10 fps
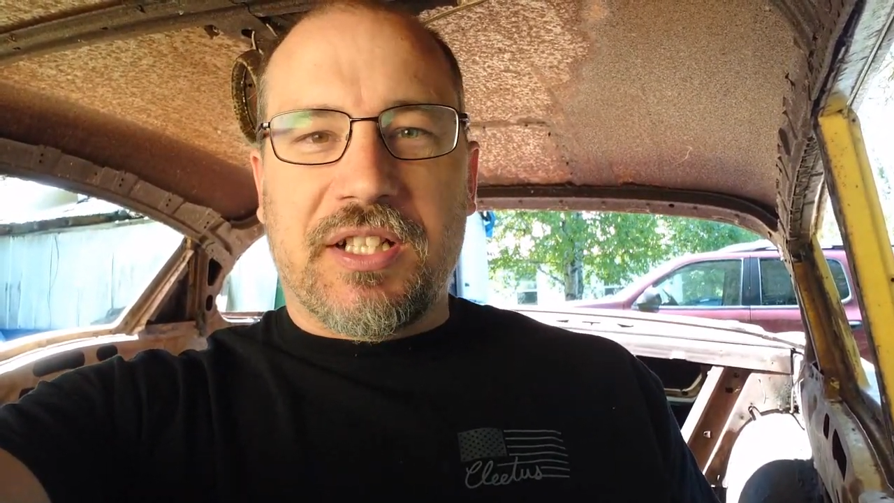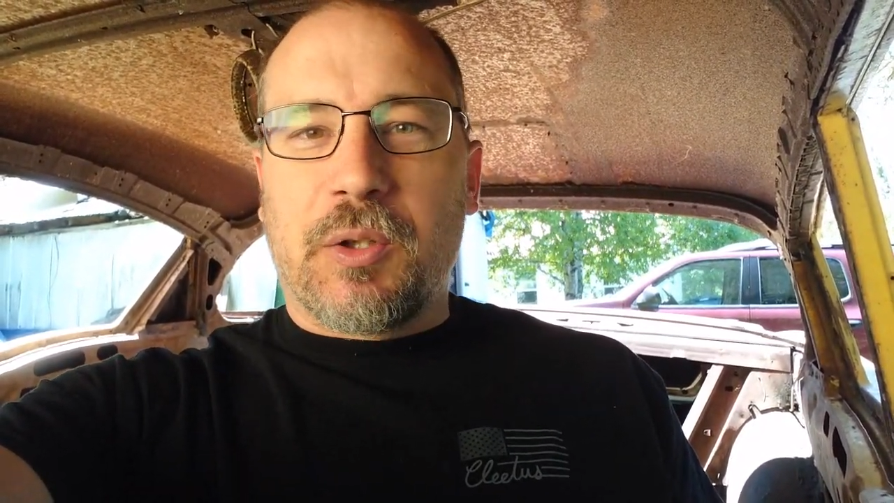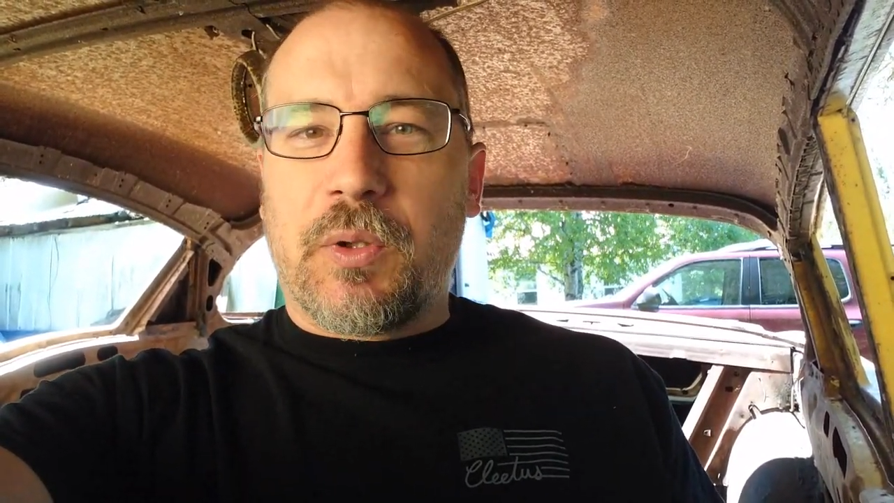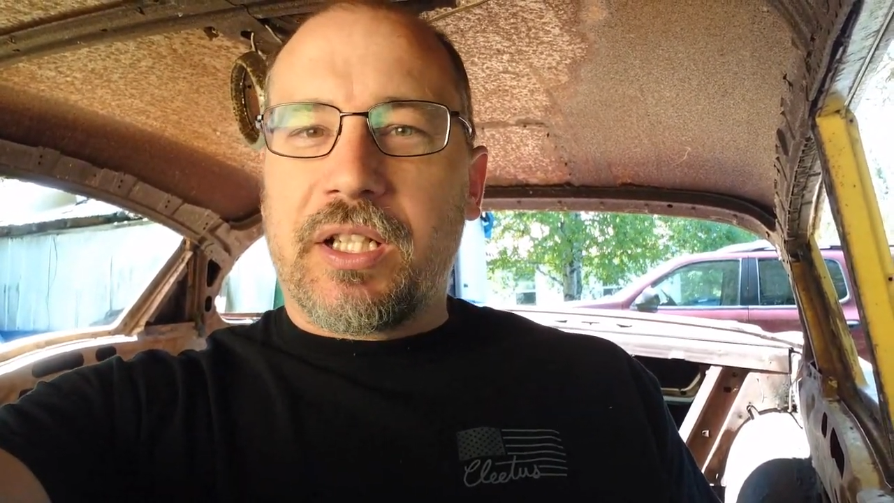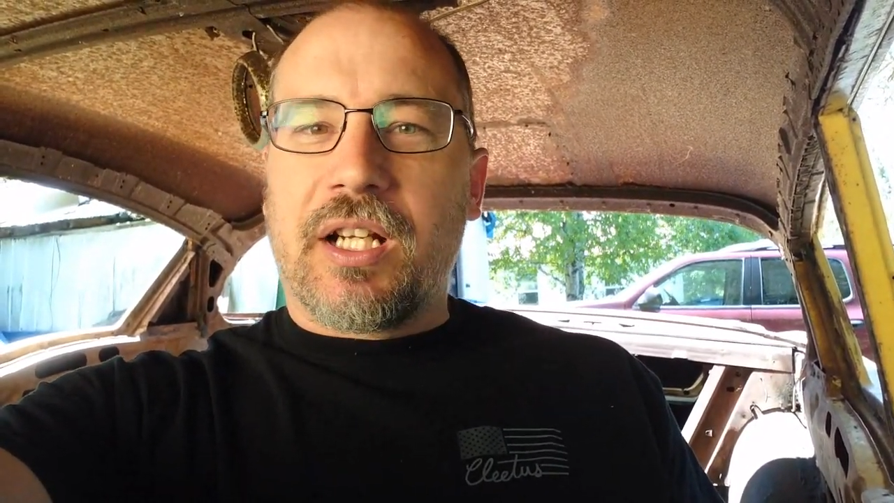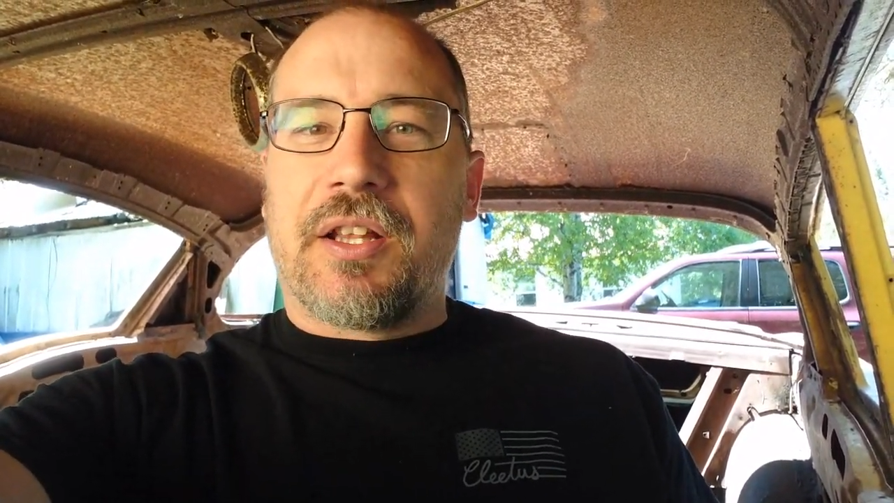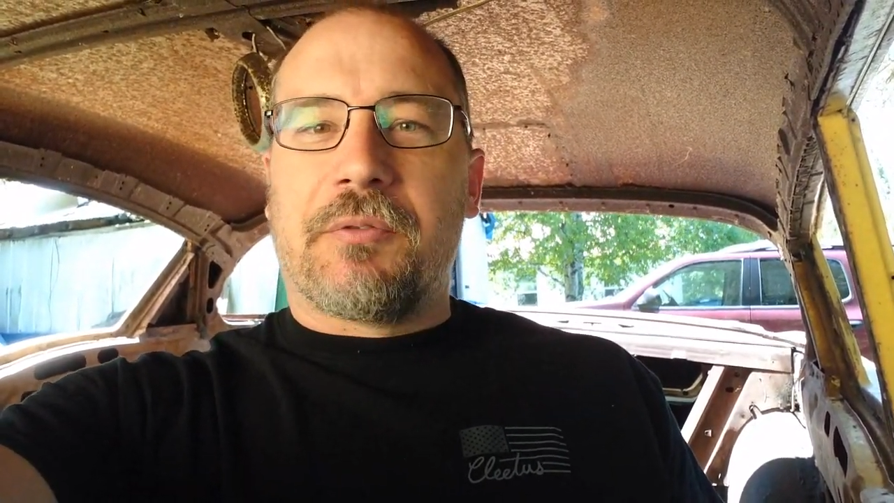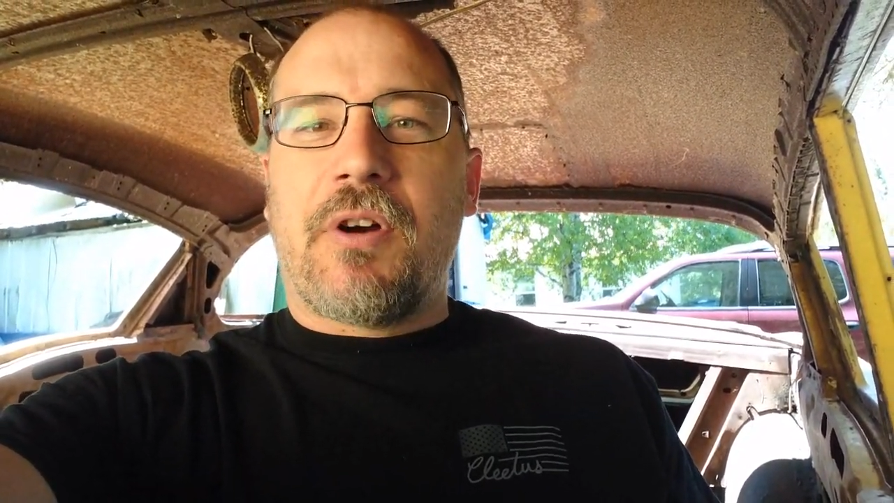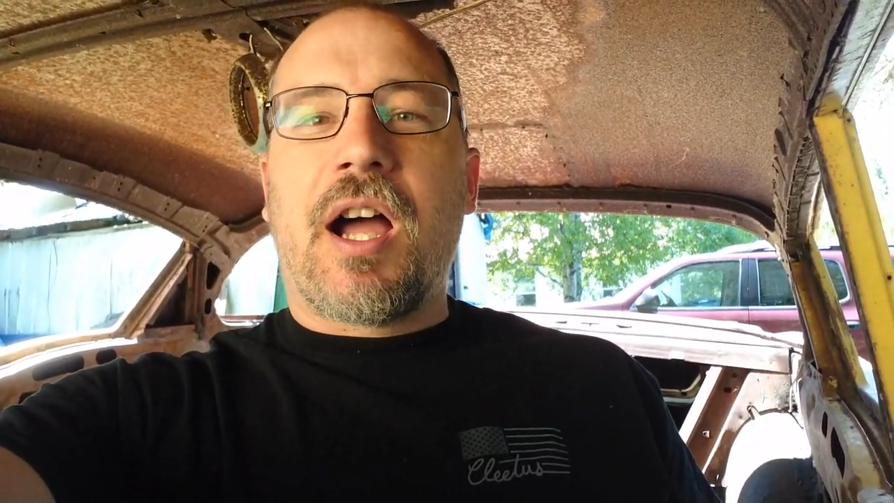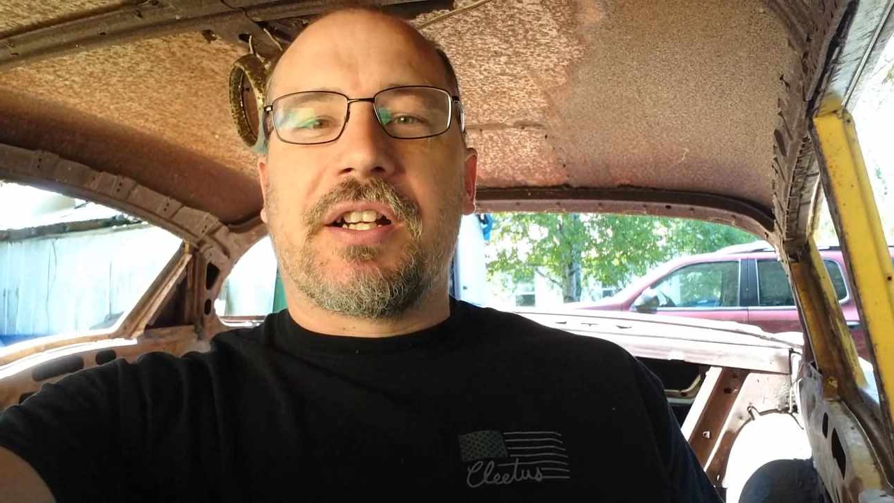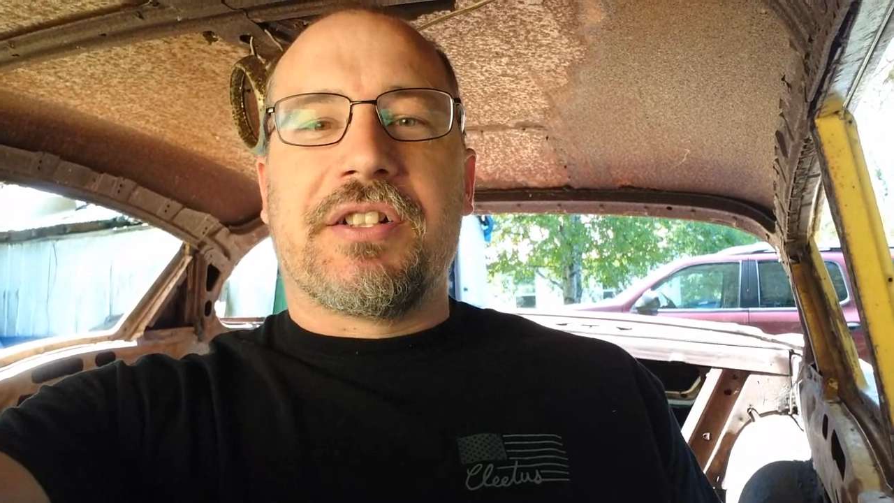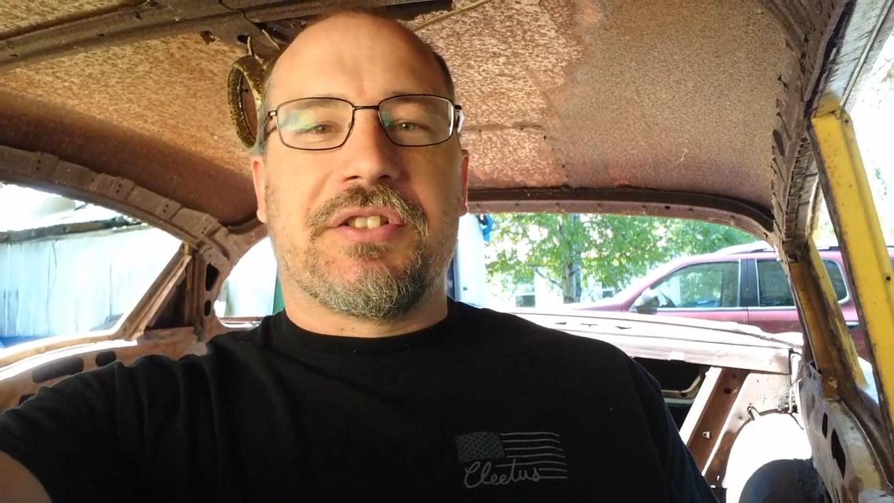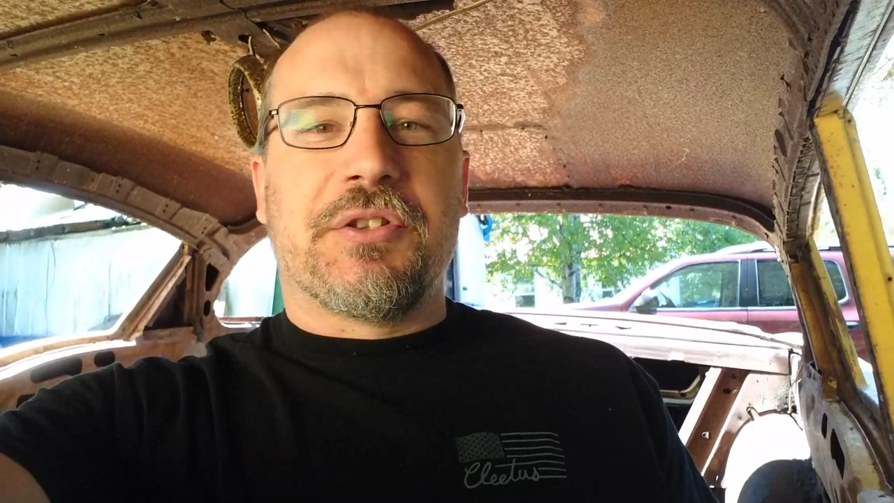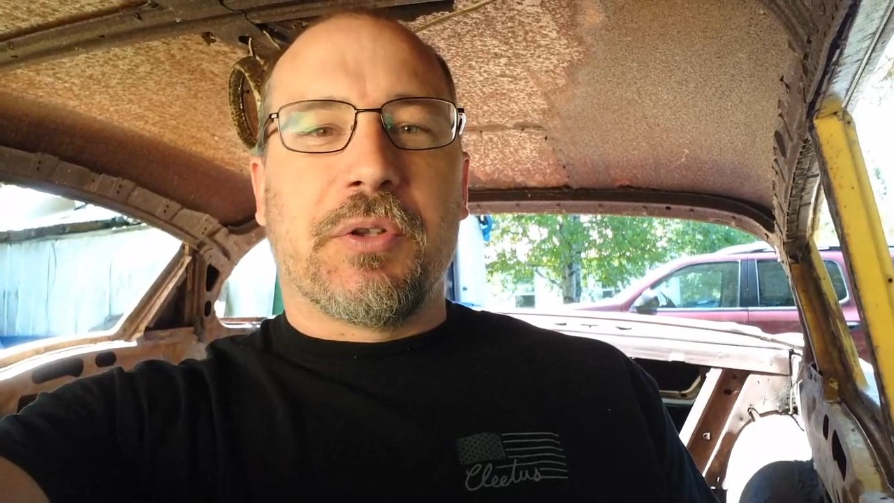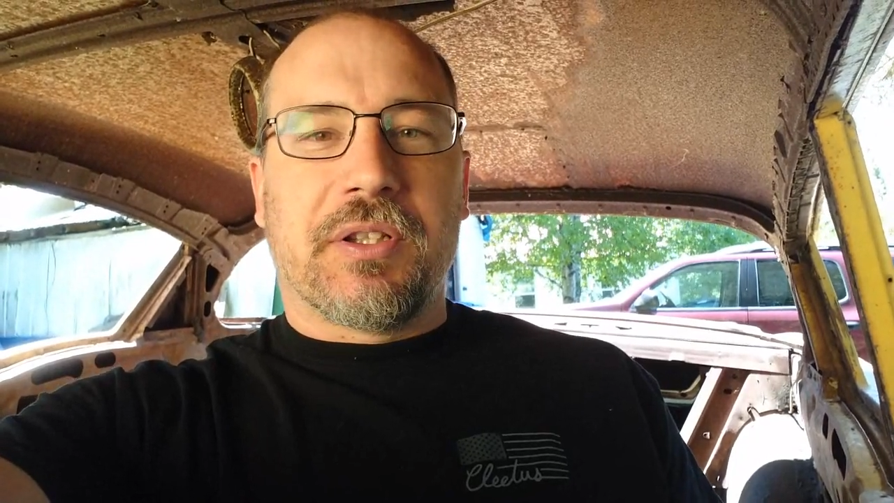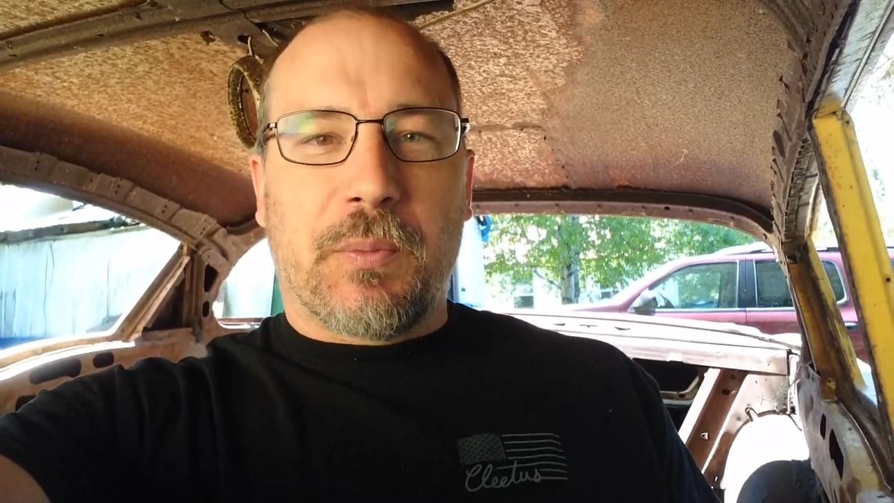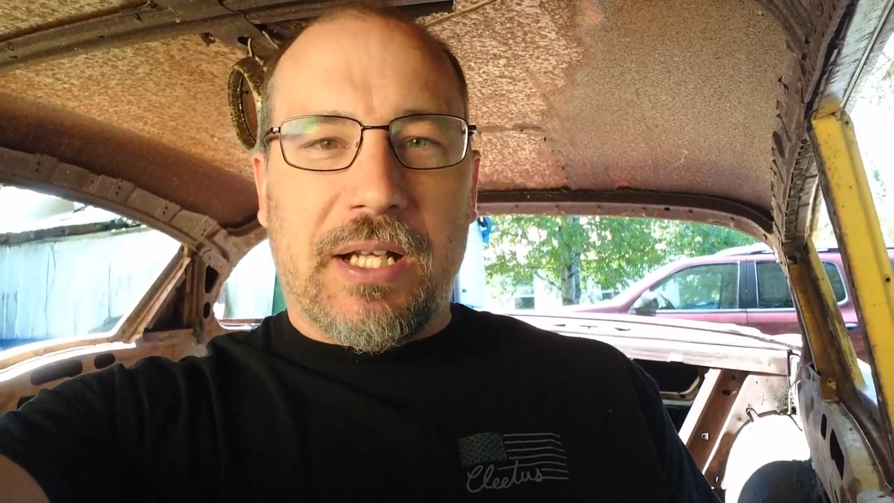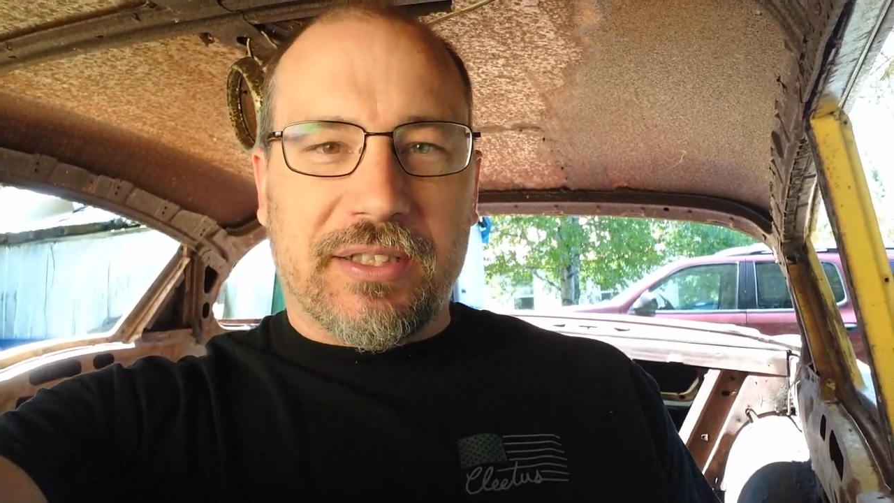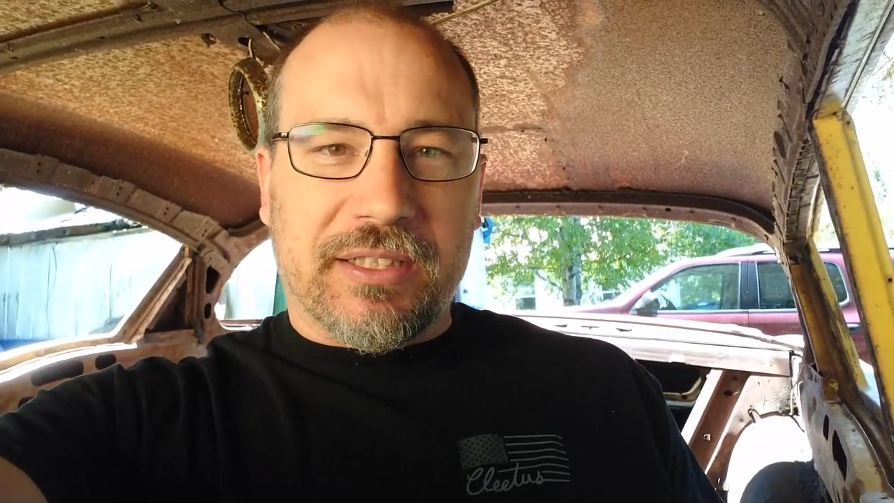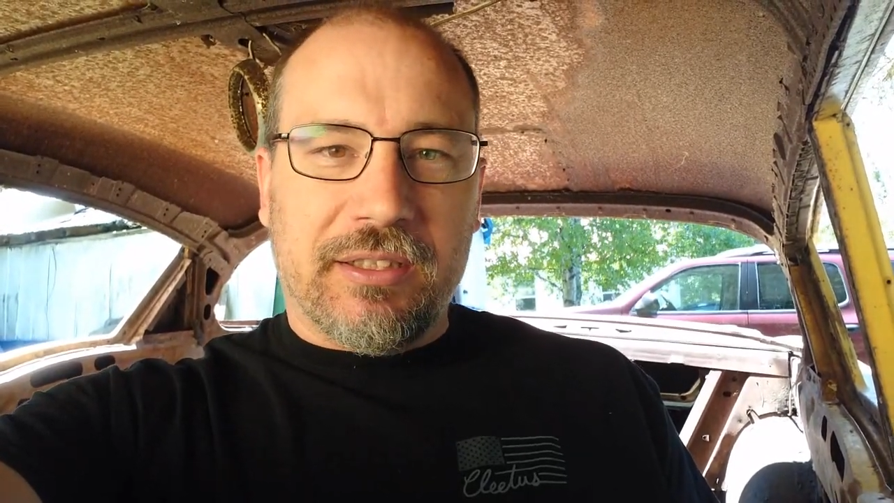start working on the rockers and doing the
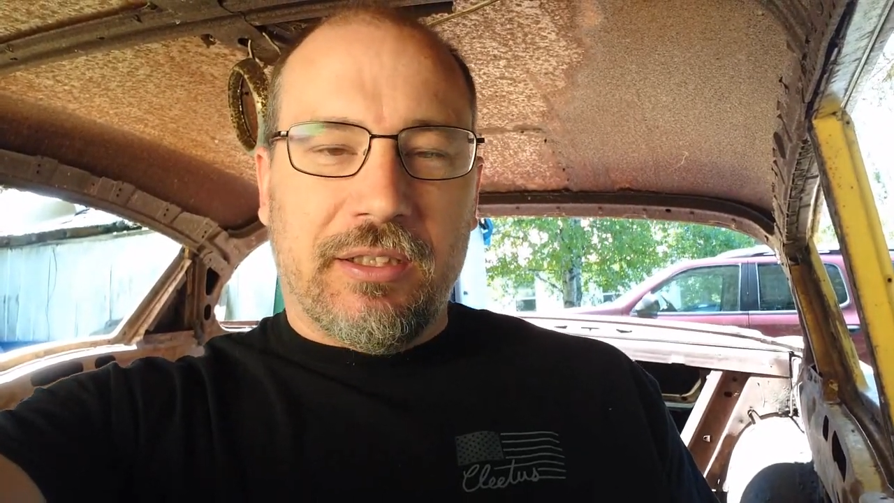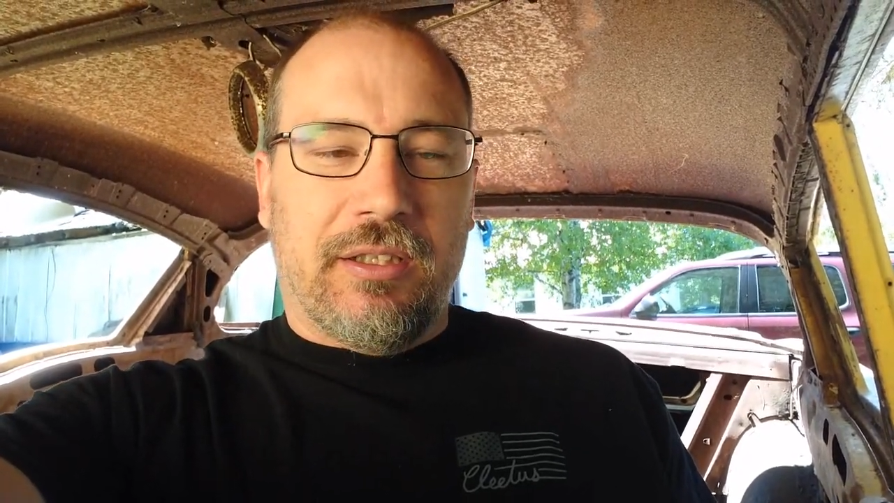welding.